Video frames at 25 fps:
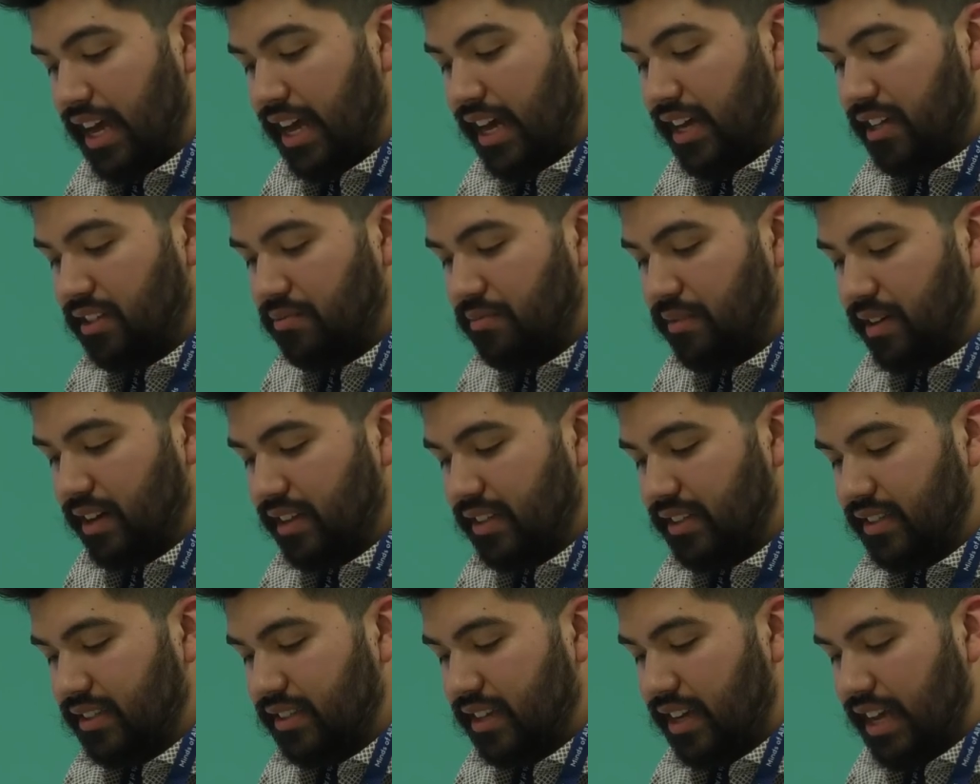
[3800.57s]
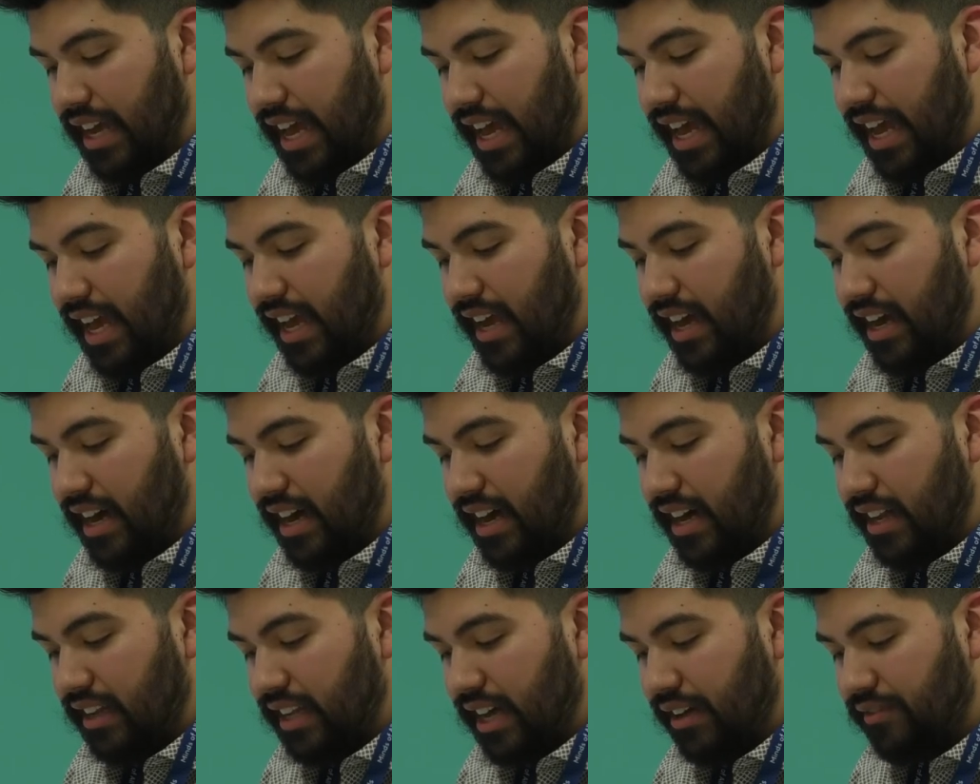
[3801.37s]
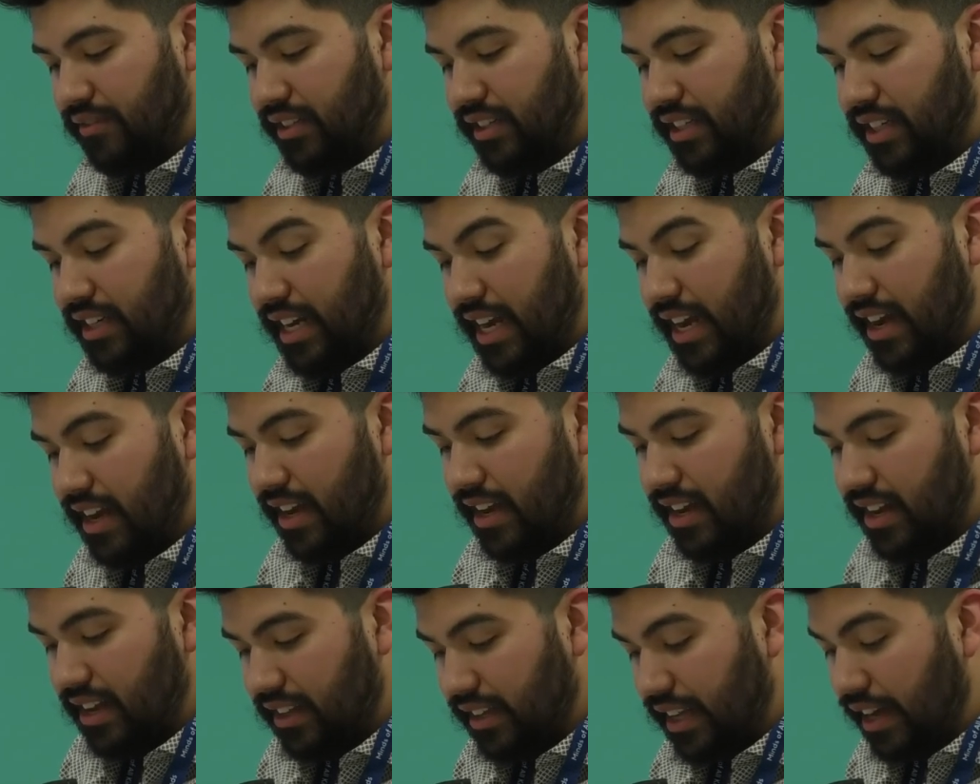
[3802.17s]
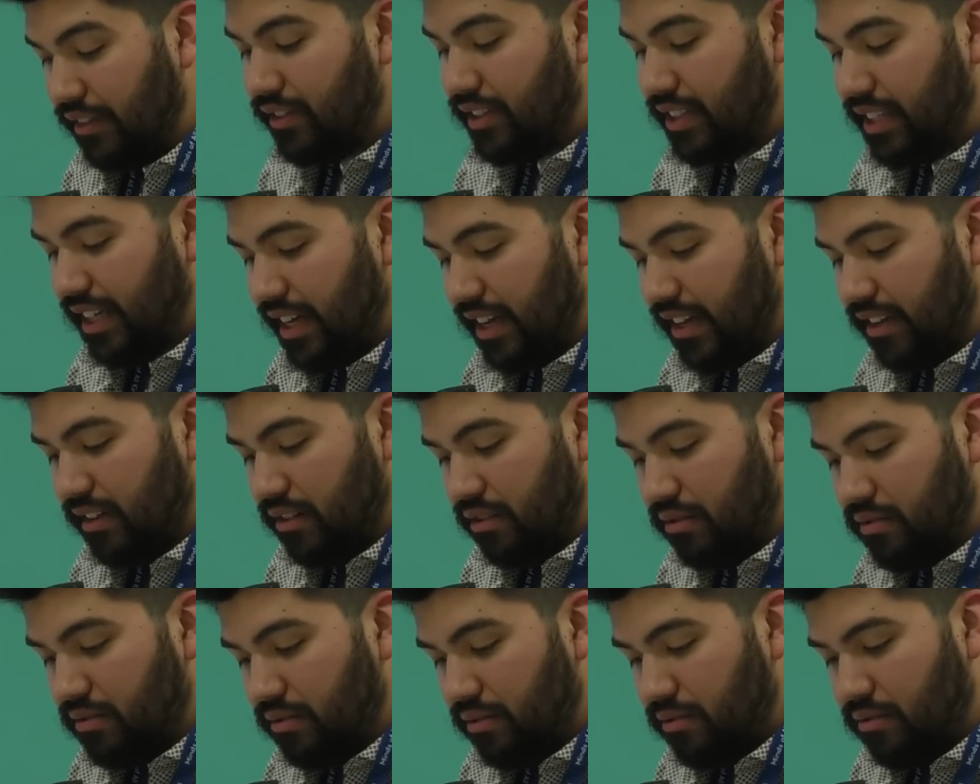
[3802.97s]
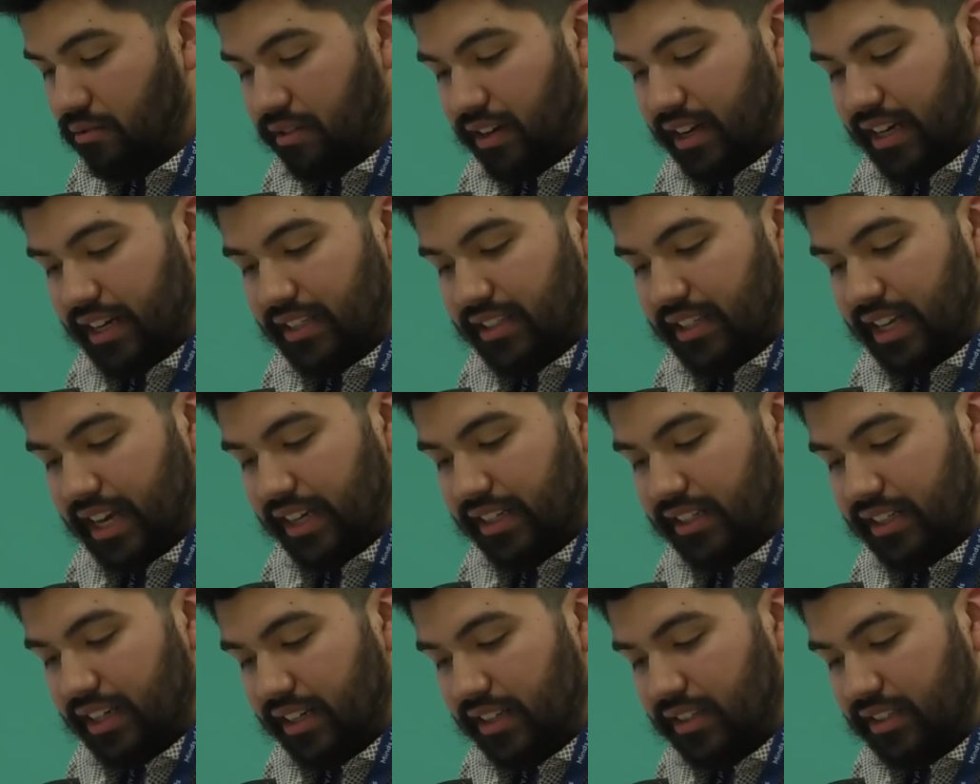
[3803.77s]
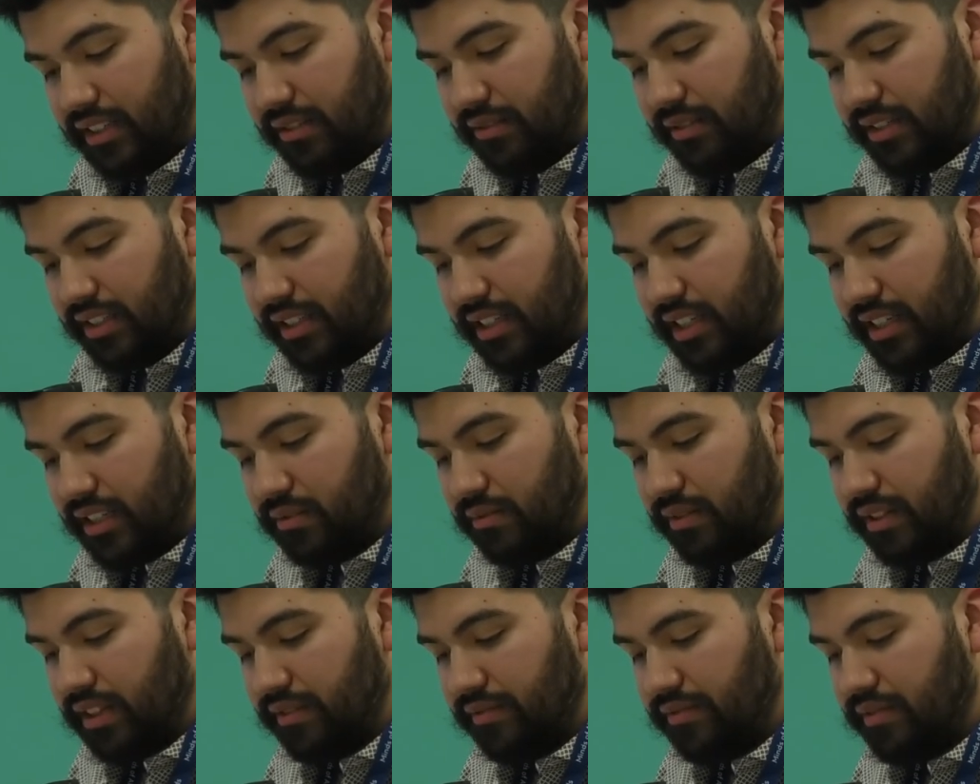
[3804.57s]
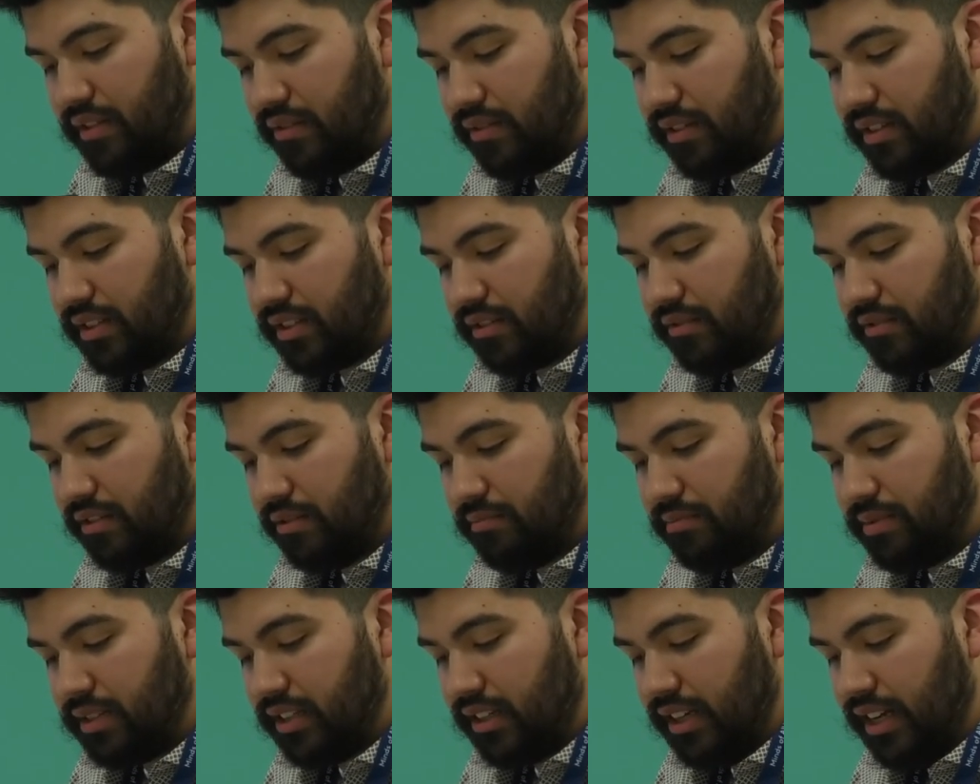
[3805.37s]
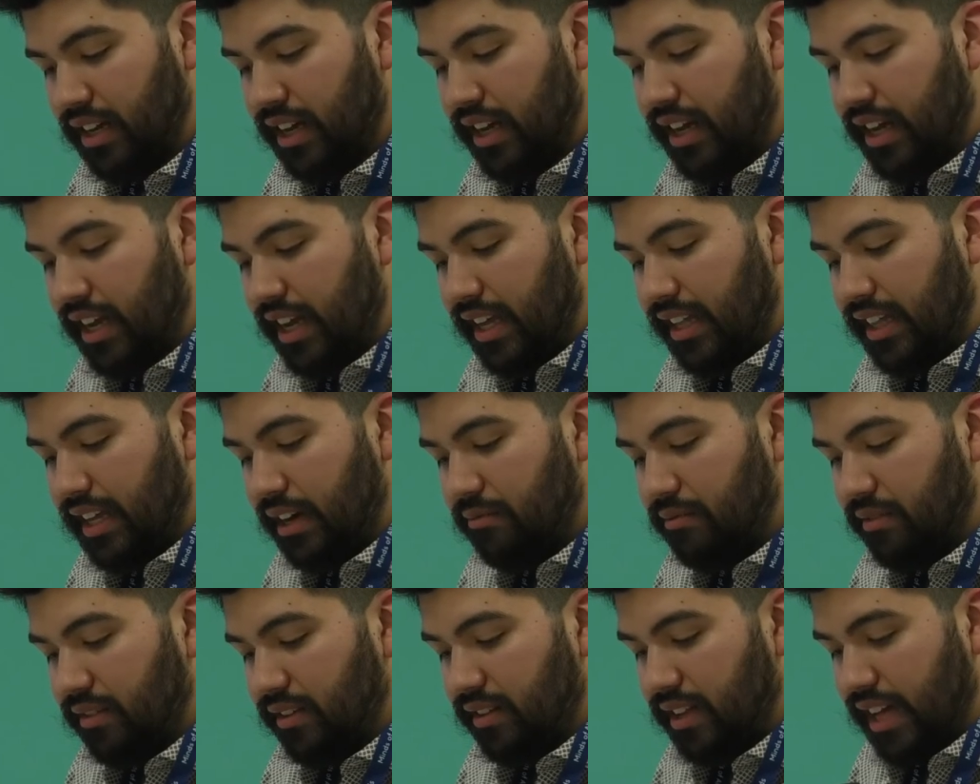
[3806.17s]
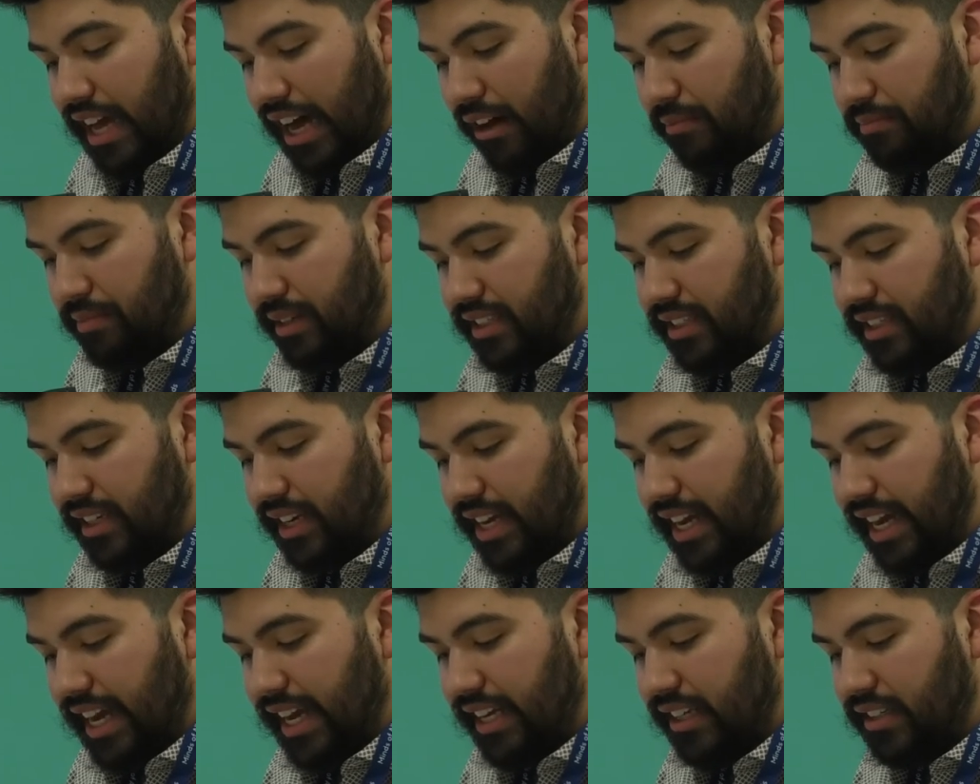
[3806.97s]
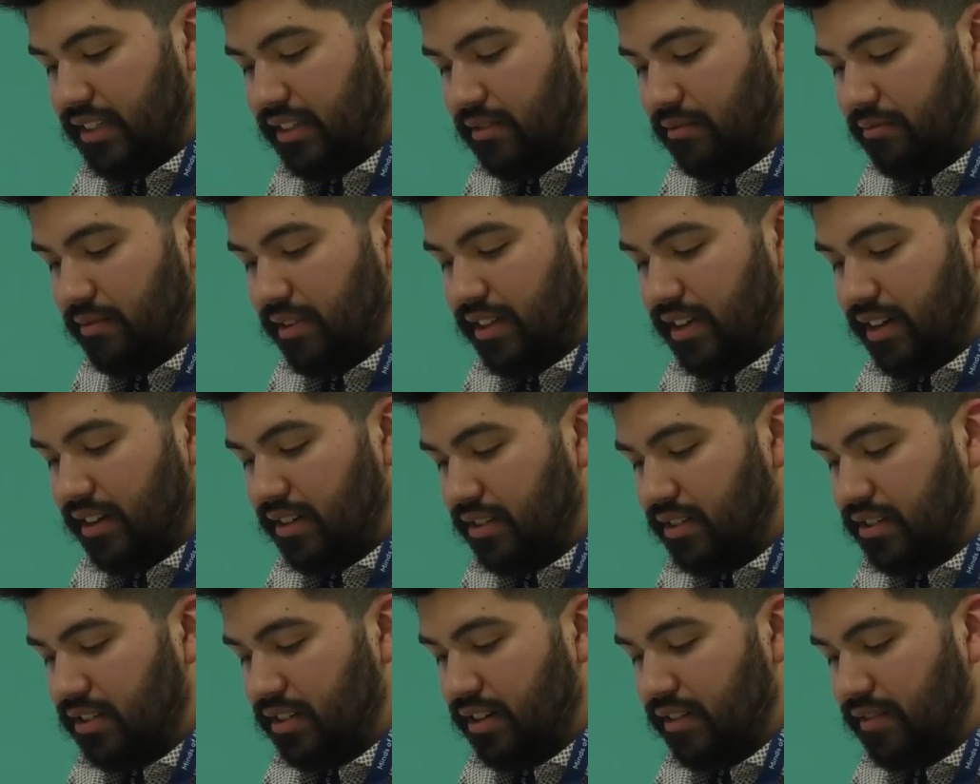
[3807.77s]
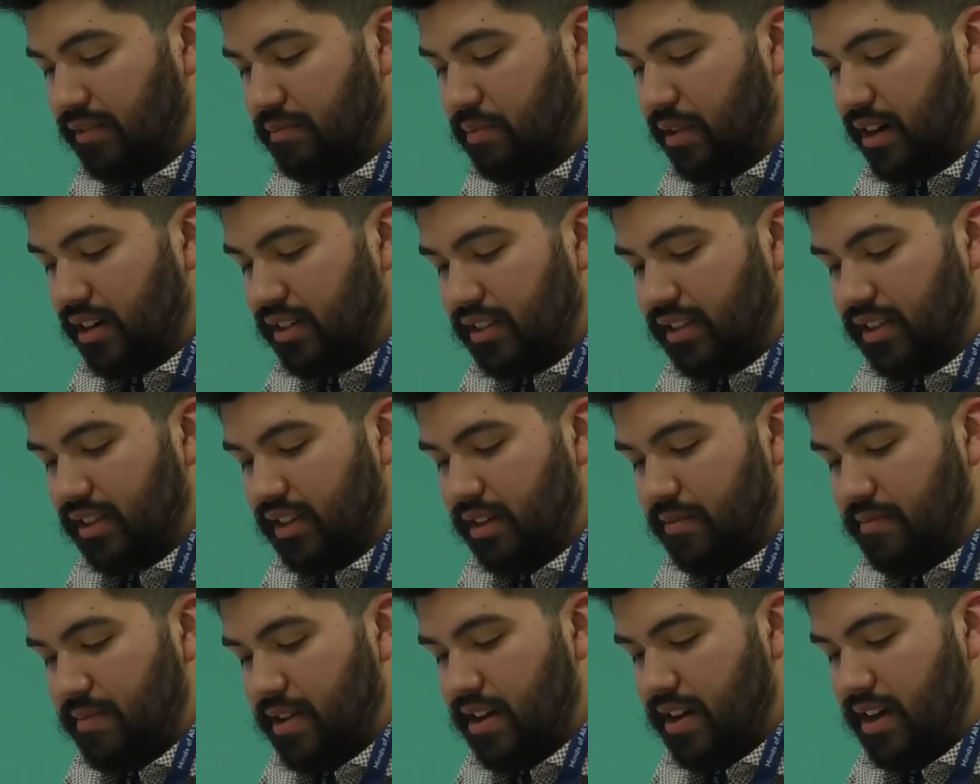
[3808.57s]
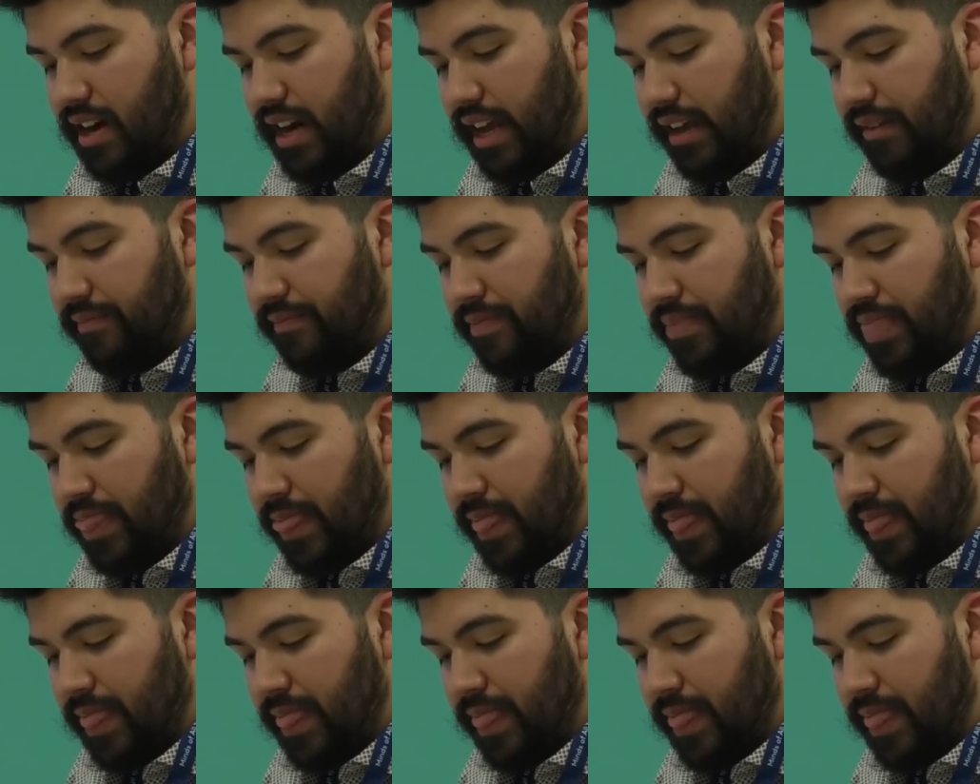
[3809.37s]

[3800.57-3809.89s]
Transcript: as well as a leveraging a local organization to assist with the focus groups that will help us engage with underserved parts of the community.